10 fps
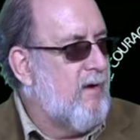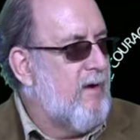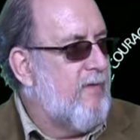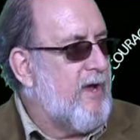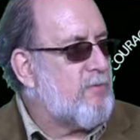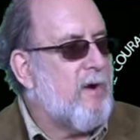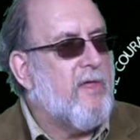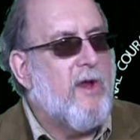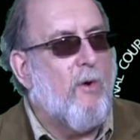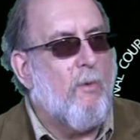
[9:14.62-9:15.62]
That's why they
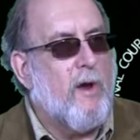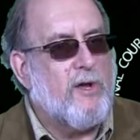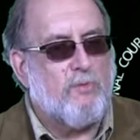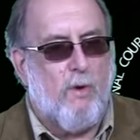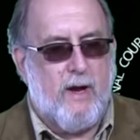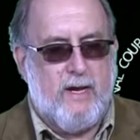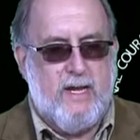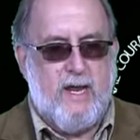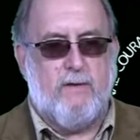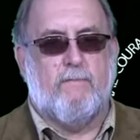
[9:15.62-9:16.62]
don't want us walking
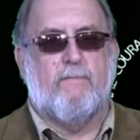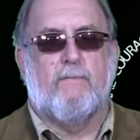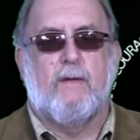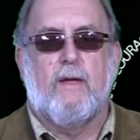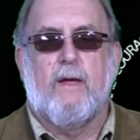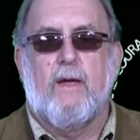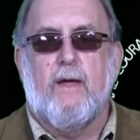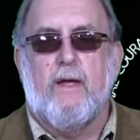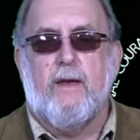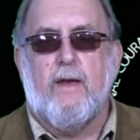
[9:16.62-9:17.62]
in.
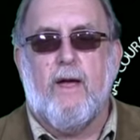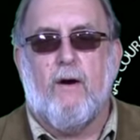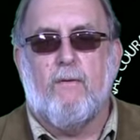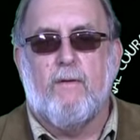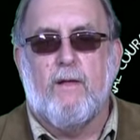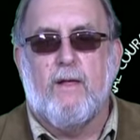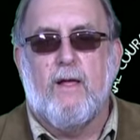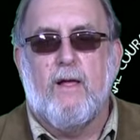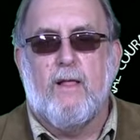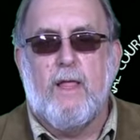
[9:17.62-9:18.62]
Now,
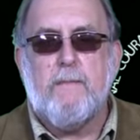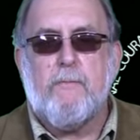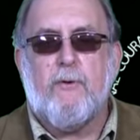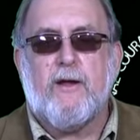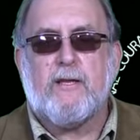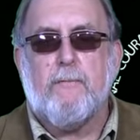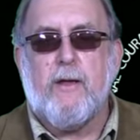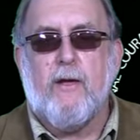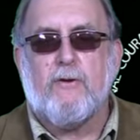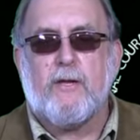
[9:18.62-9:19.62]
let me bring something
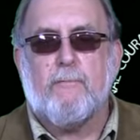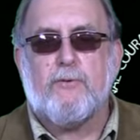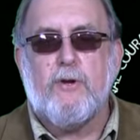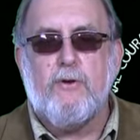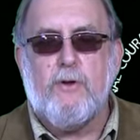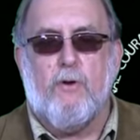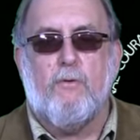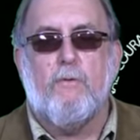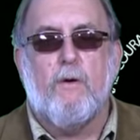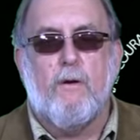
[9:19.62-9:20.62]
else up to you,
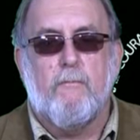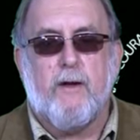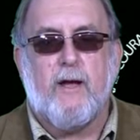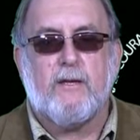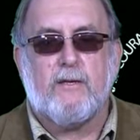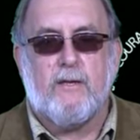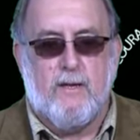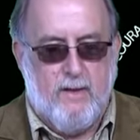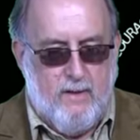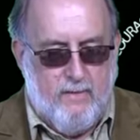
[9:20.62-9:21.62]
because
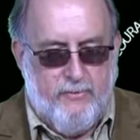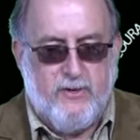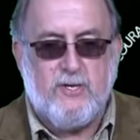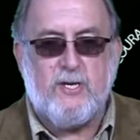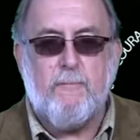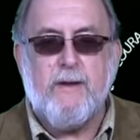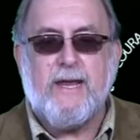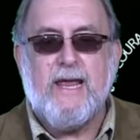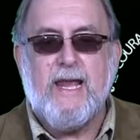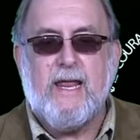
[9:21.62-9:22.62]
this is the
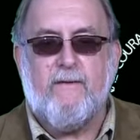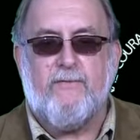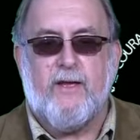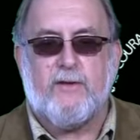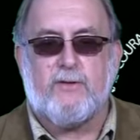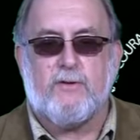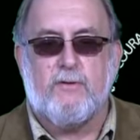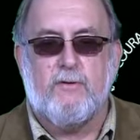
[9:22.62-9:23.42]
beginning of this.